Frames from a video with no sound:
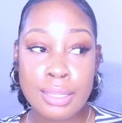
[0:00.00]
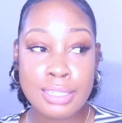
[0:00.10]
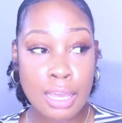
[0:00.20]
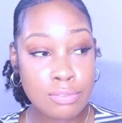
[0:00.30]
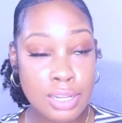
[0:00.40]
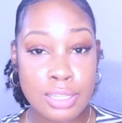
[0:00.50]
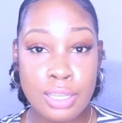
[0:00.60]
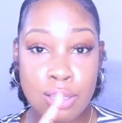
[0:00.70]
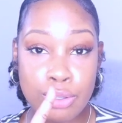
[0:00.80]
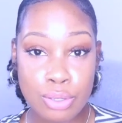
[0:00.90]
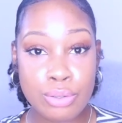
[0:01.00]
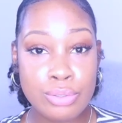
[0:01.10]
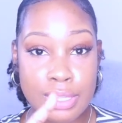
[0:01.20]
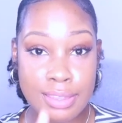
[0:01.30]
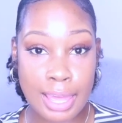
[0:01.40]
definitely
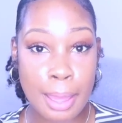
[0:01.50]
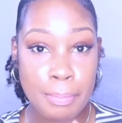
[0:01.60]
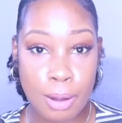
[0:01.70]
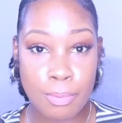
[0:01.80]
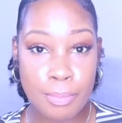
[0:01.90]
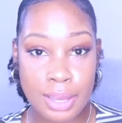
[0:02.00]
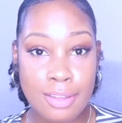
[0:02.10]
use that purple book.